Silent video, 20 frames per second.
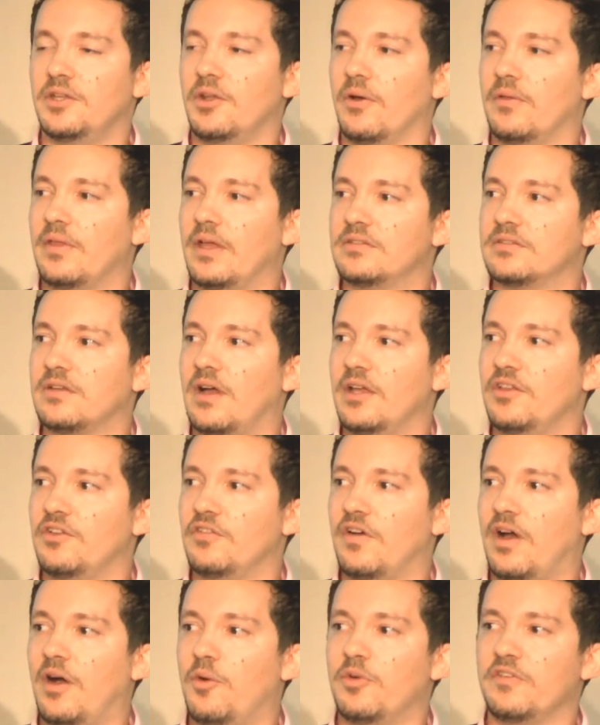you know, that's kind
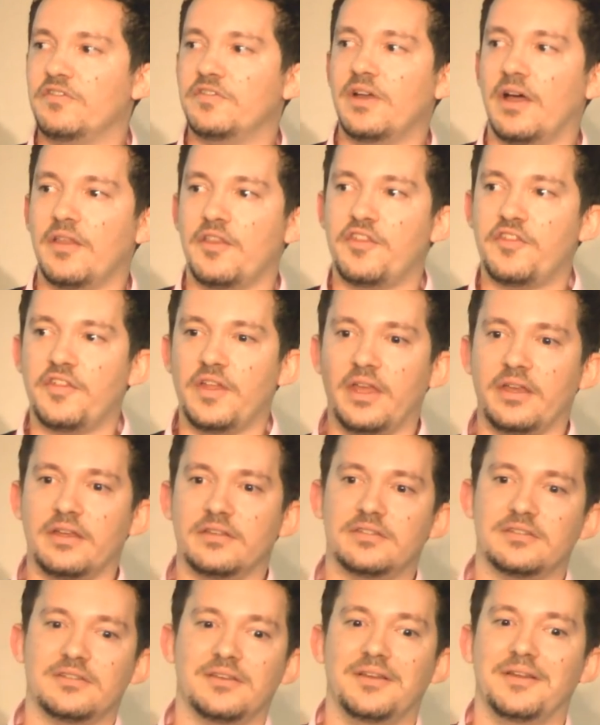of how we've done
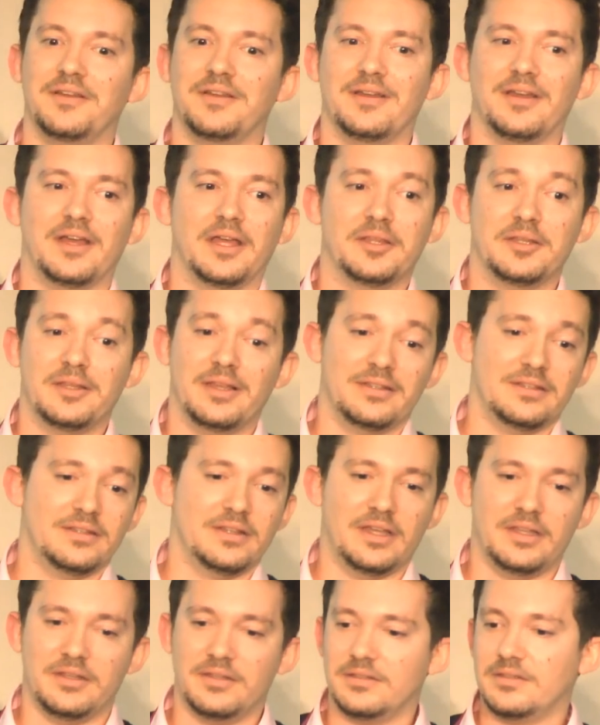things
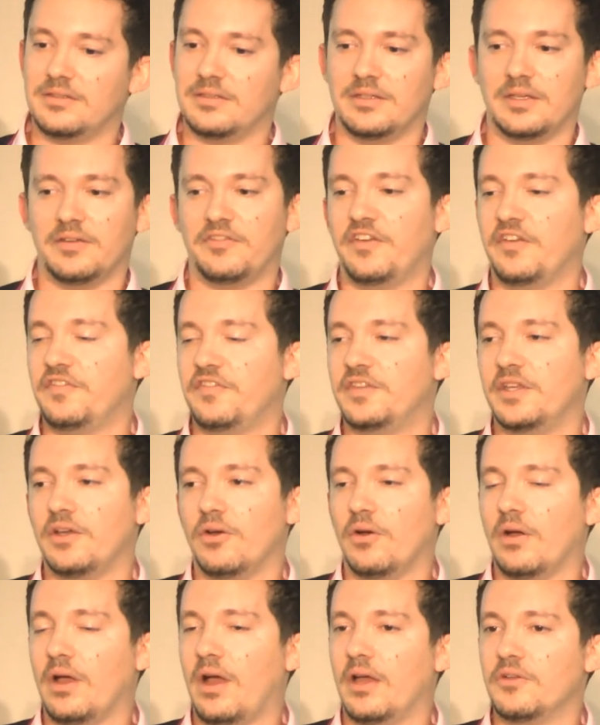and 50
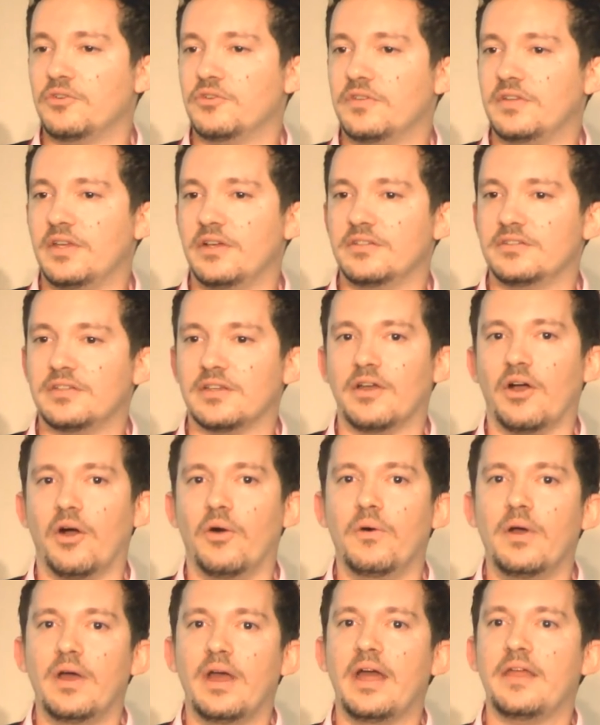or 100 years
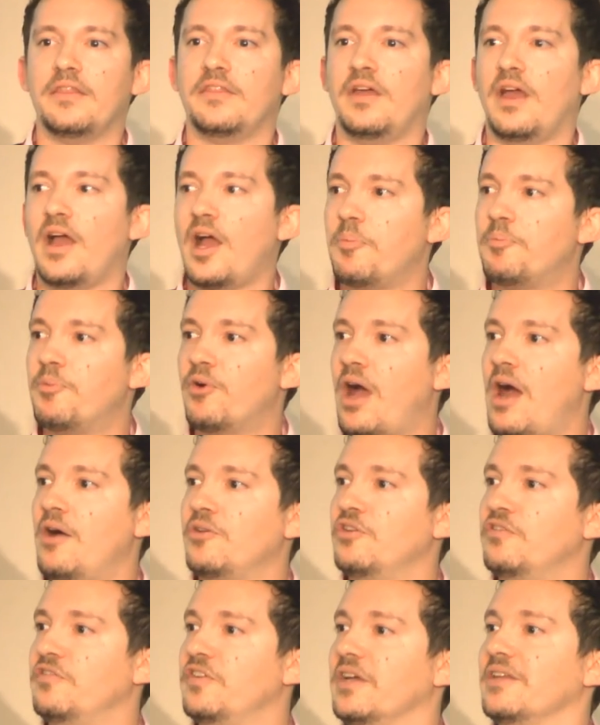ago. And they are
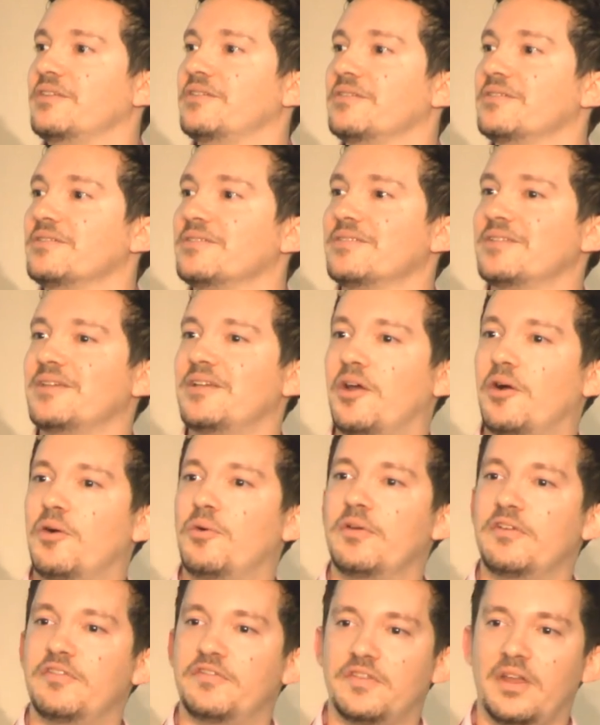proud of it. You know,
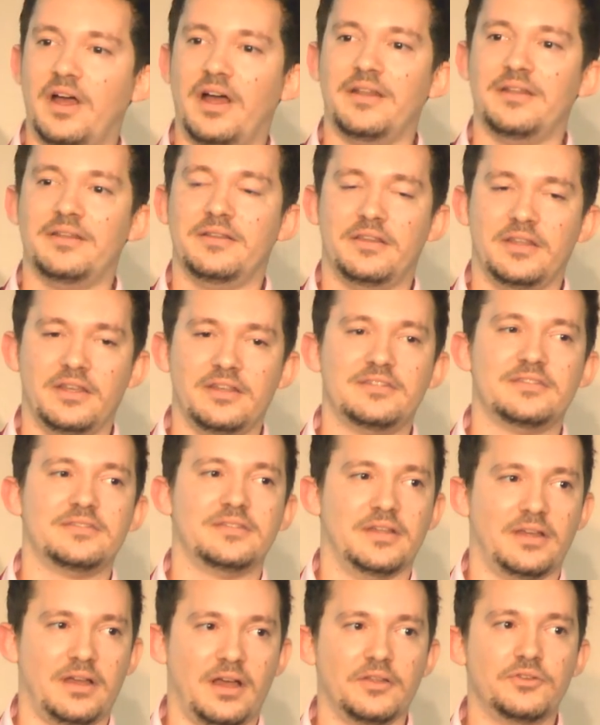we've done
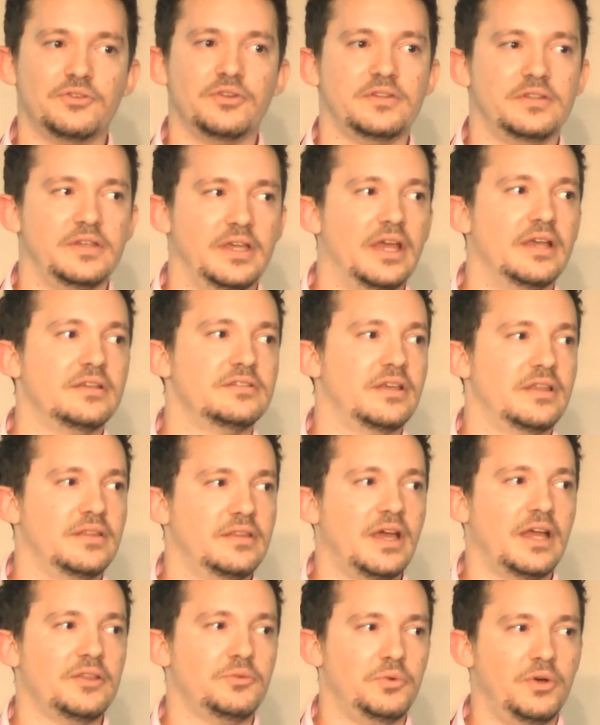this 100 years
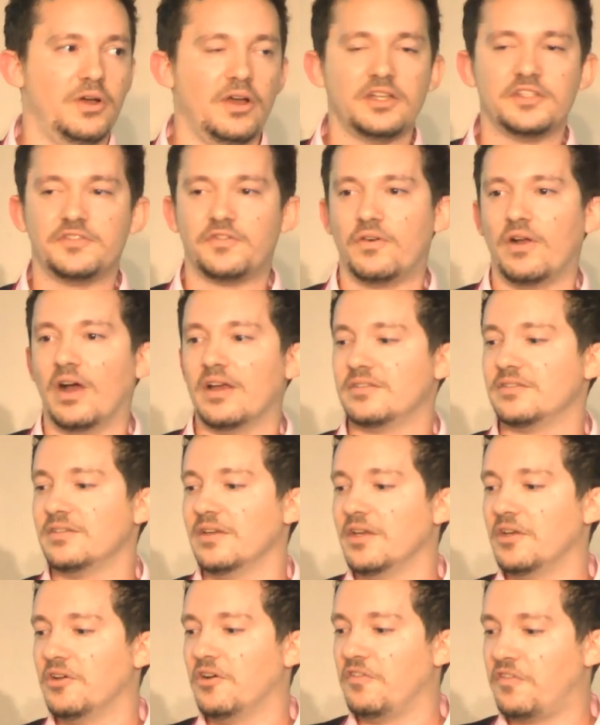and that works for us.
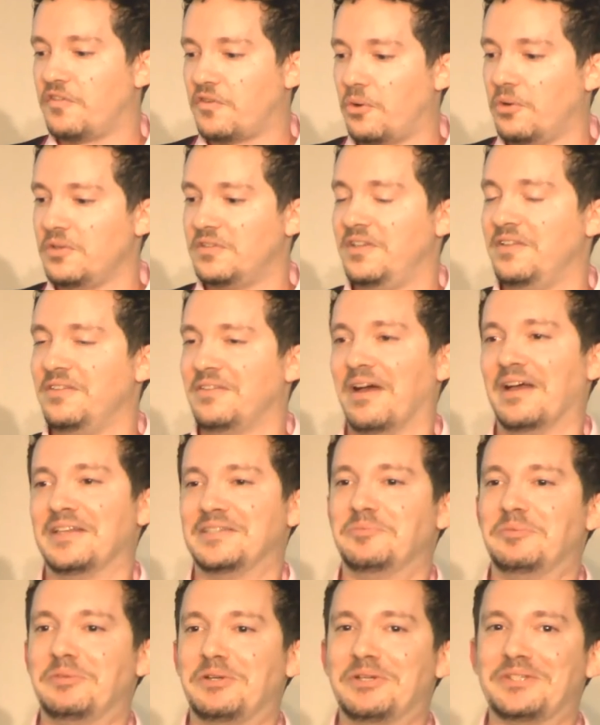Of course it
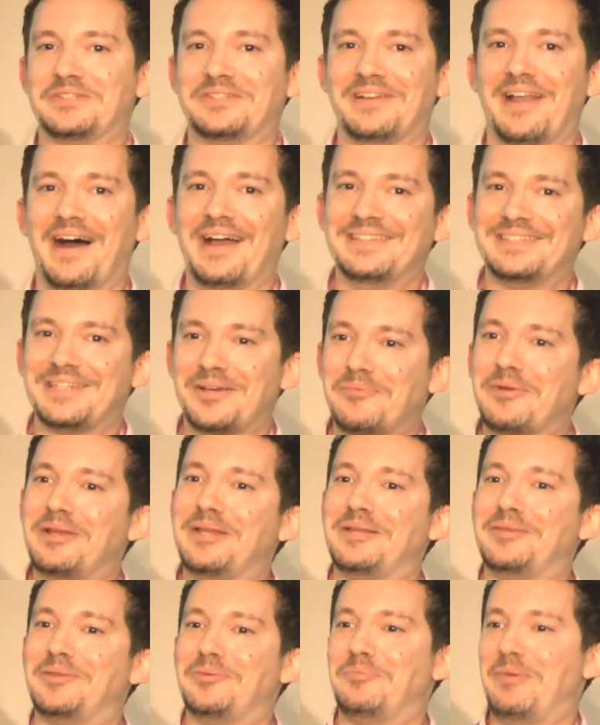does, because clients are
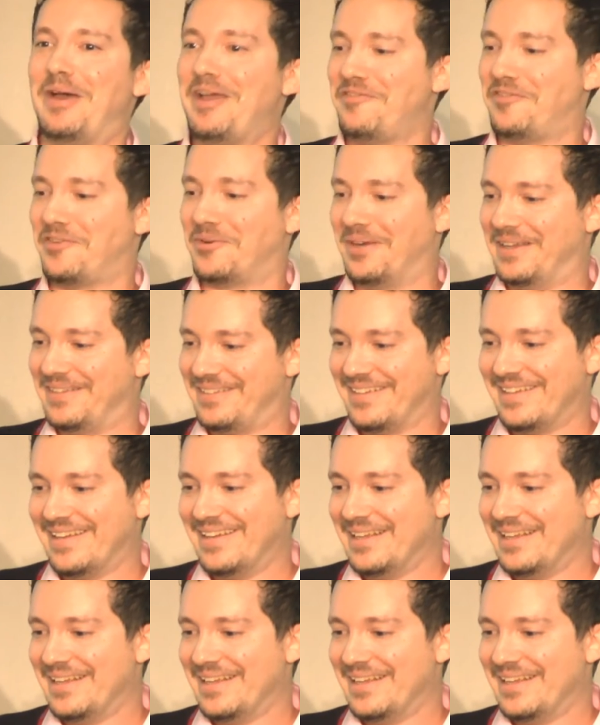willing to pay for it.